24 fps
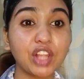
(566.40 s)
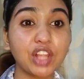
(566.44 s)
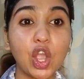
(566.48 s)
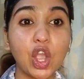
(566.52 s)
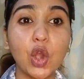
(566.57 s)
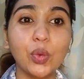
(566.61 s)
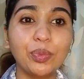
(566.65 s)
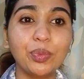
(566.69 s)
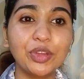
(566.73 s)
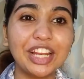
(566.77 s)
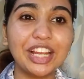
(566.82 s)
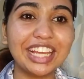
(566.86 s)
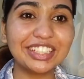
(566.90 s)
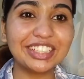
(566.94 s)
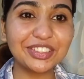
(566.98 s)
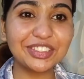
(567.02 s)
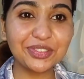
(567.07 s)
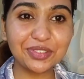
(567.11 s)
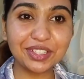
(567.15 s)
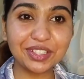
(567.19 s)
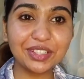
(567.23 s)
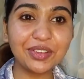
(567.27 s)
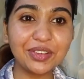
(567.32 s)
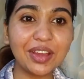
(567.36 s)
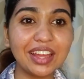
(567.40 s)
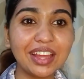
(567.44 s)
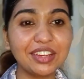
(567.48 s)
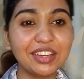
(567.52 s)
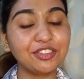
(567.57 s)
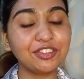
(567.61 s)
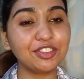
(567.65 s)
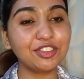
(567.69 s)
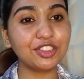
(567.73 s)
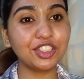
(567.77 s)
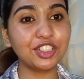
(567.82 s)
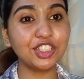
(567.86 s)
I hope you liked the video, and if
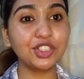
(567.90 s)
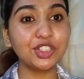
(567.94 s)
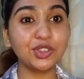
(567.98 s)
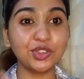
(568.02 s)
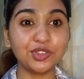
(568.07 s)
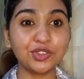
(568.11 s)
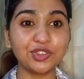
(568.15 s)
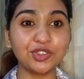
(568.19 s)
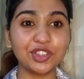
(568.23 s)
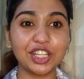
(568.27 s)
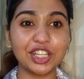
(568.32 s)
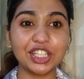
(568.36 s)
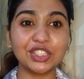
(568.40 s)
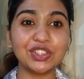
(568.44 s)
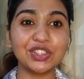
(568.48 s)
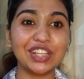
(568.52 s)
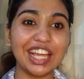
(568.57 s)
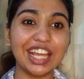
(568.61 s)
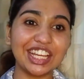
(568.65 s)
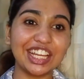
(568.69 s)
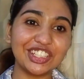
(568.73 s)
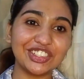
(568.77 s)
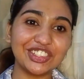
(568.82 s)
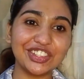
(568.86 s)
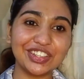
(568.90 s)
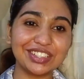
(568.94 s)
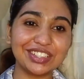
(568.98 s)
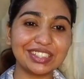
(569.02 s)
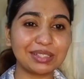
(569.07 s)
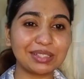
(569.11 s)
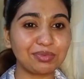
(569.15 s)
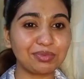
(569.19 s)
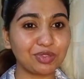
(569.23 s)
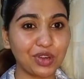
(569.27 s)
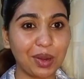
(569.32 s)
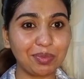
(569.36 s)
you did, don't forget to like, share and
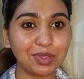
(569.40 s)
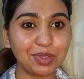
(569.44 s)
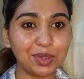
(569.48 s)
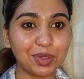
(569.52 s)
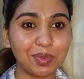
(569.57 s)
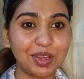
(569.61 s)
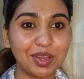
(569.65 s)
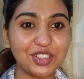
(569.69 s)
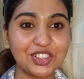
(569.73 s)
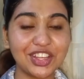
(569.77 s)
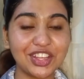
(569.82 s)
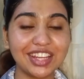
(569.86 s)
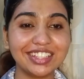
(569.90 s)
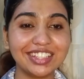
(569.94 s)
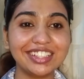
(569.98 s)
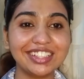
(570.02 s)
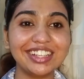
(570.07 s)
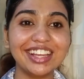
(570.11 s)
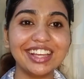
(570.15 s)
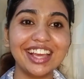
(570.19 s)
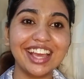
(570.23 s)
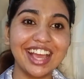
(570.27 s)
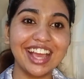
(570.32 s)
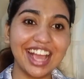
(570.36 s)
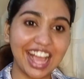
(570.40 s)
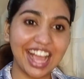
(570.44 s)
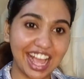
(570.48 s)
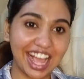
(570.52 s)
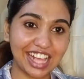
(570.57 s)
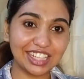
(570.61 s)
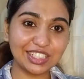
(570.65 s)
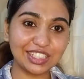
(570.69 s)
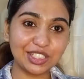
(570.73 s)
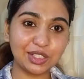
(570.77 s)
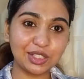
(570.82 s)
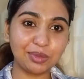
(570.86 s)
subscribe to my channel.
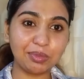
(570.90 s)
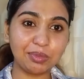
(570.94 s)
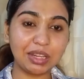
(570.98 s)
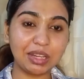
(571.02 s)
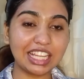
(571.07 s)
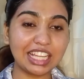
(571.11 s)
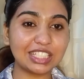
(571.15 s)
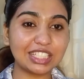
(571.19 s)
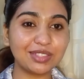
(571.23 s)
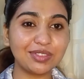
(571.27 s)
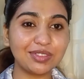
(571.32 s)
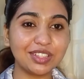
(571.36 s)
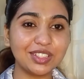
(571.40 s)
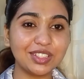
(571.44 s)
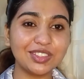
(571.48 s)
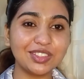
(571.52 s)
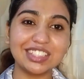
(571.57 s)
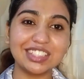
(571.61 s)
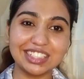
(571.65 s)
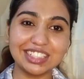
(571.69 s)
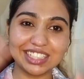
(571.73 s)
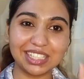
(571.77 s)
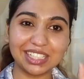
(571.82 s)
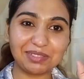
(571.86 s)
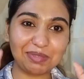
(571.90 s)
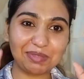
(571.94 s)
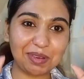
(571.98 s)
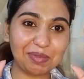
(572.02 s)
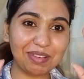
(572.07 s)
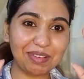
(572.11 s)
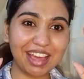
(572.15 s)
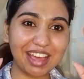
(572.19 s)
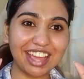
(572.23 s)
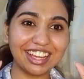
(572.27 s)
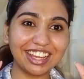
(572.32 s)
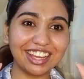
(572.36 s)
I'll see you in my next video. Till then, bye
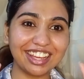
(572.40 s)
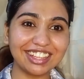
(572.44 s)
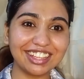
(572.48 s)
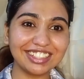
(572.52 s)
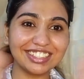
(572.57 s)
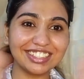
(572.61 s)
bye guys.